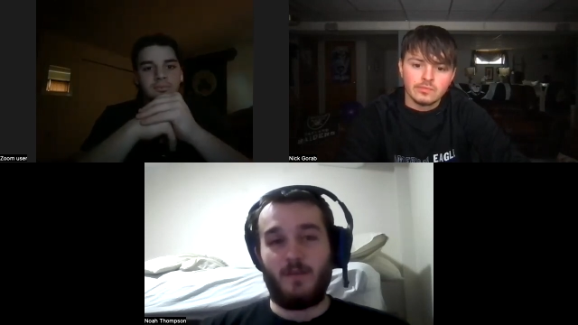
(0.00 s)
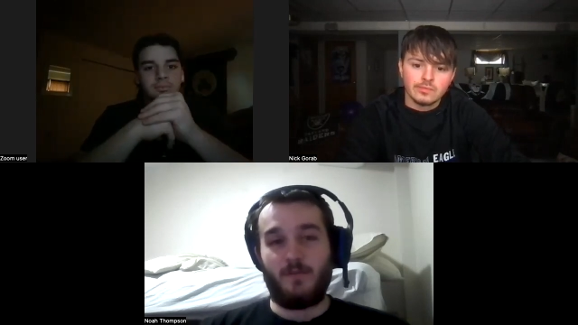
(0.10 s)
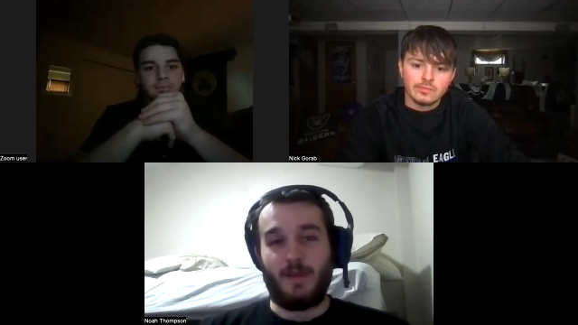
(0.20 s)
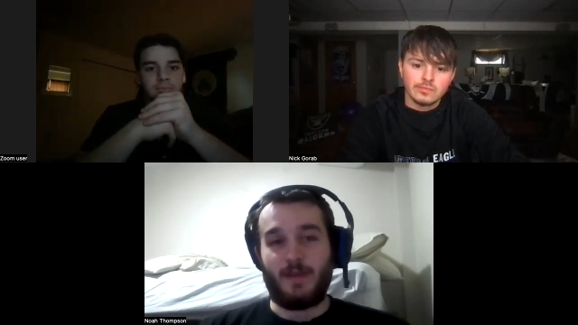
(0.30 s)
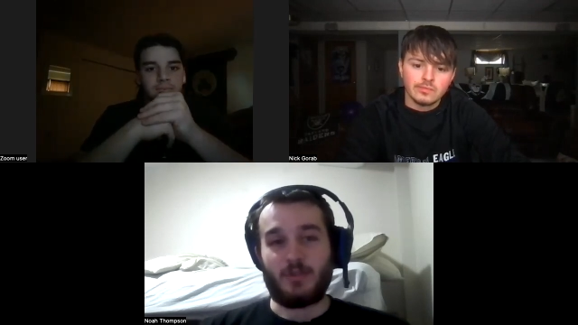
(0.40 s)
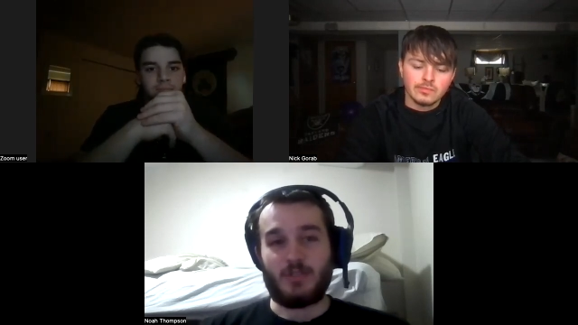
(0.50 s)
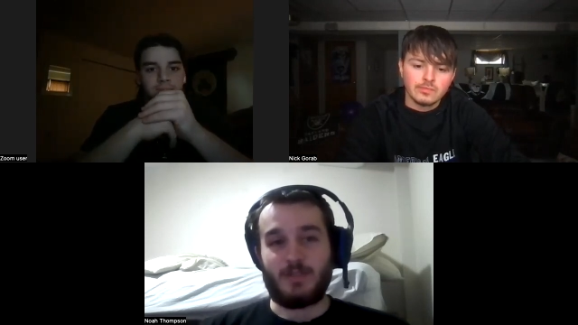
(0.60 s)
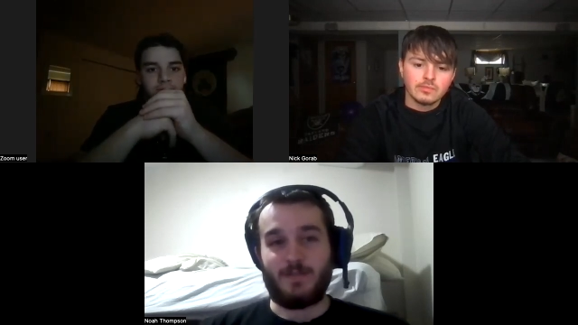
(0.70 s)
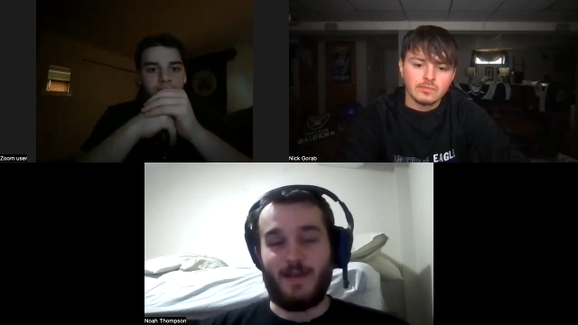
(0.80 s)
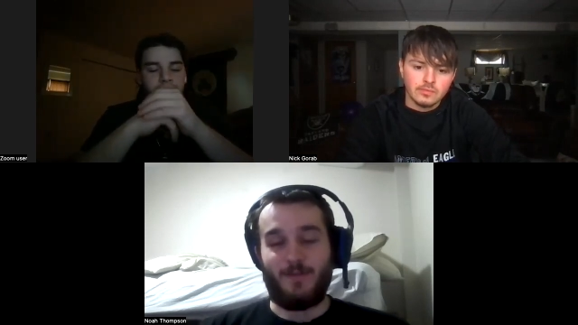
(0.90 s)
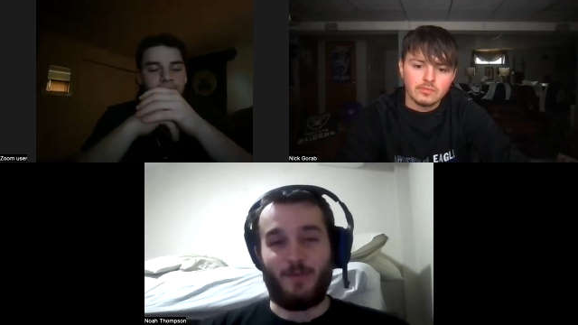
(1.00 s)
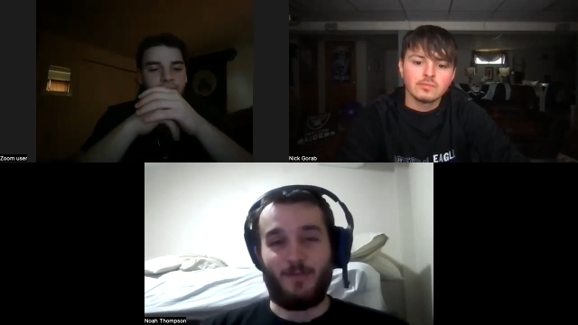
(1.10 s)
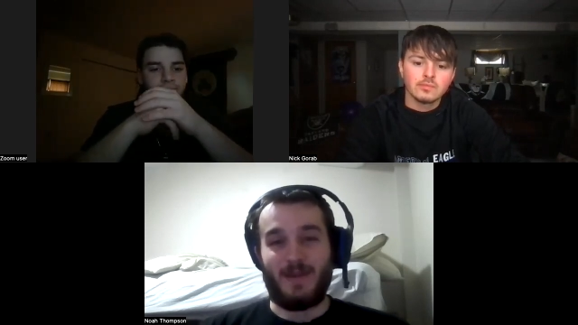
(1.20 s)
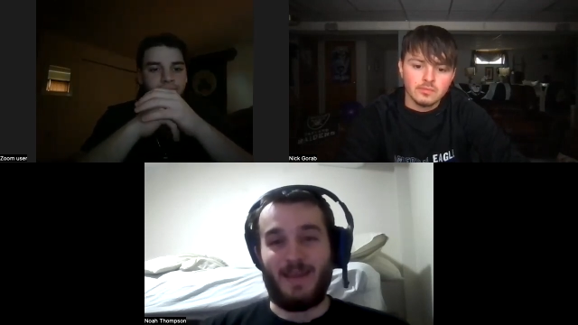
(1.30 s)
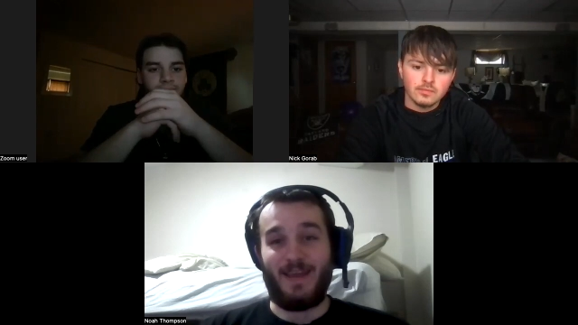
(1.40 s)
Speaker 1: fake idols in Survivor have
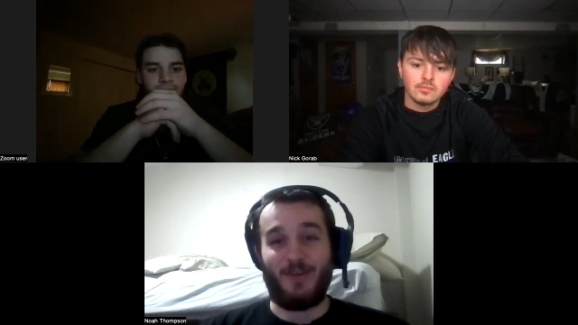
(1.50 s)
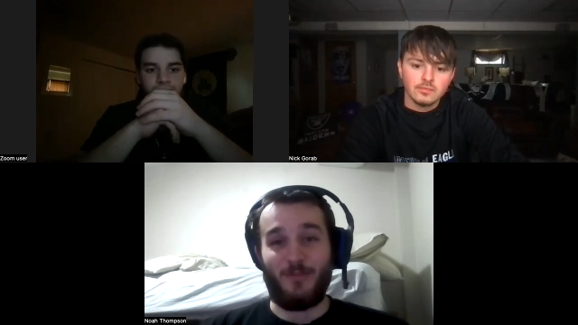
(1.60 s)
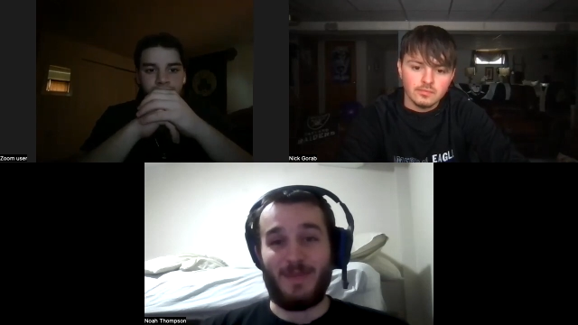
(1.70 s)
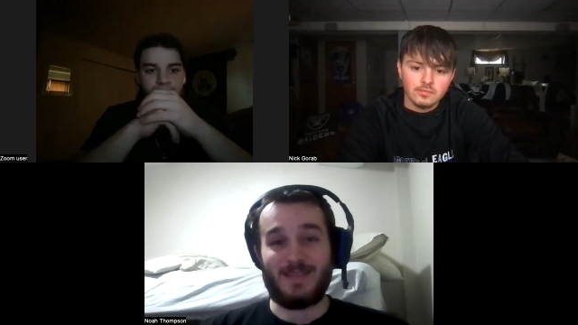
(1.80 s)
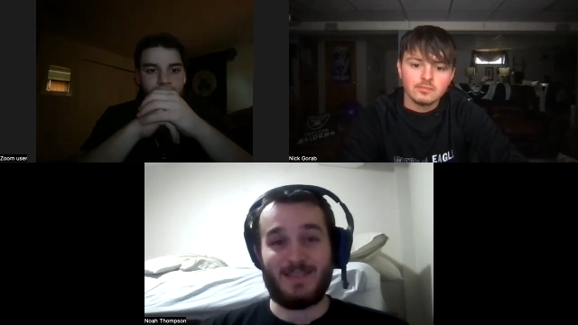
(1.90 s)
been hit or miss.